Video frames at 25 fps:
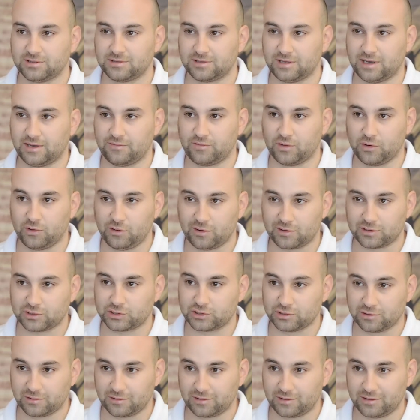Yeah, if you're not
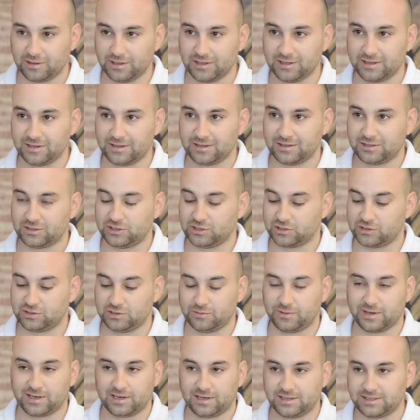sure, just
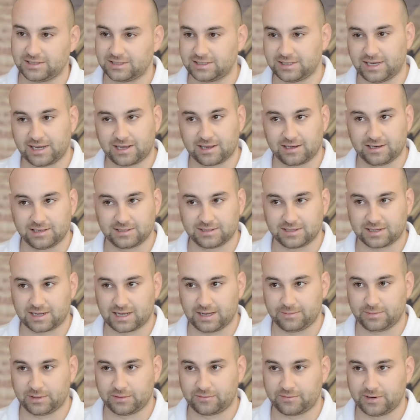take at least a
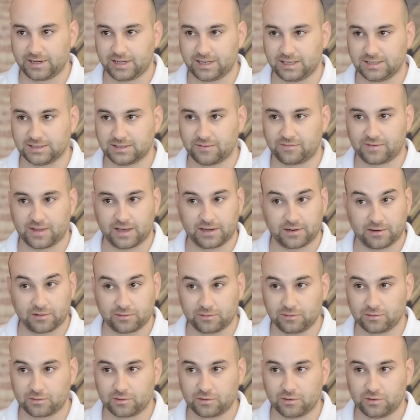couple of readings. If they
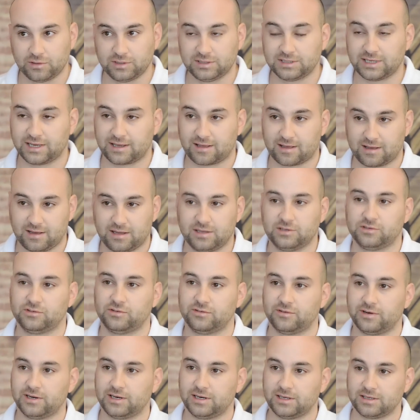don't look good, take
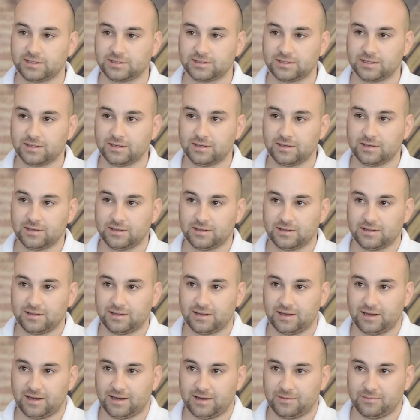100 readings.
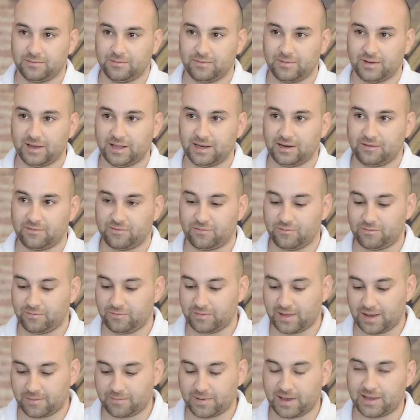And if
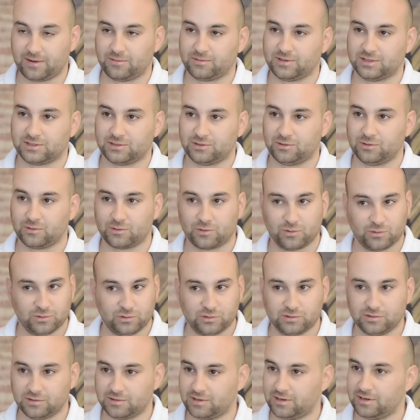that panel doesn't look good,
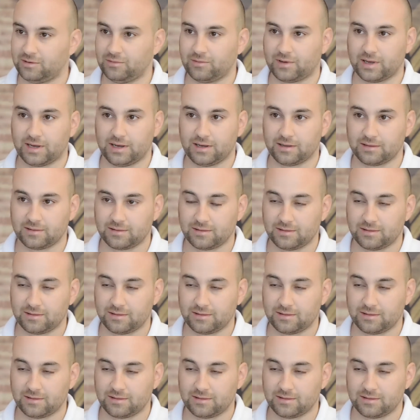do the whole car.